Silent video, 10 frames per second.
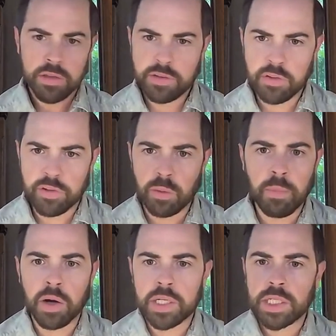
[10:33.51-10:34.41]
digital
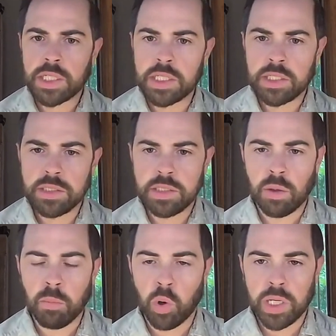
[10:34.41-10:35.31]
marketing
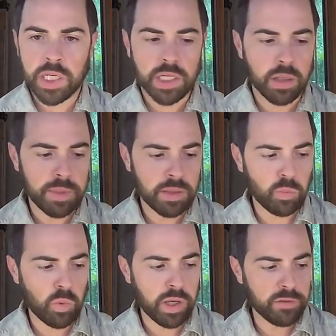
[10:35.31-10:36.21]
and more incoming
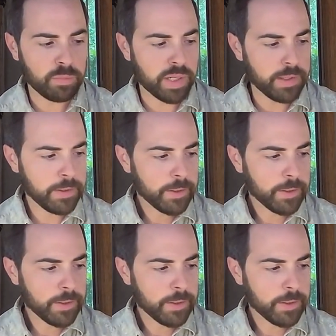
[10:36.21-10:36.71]
ways. But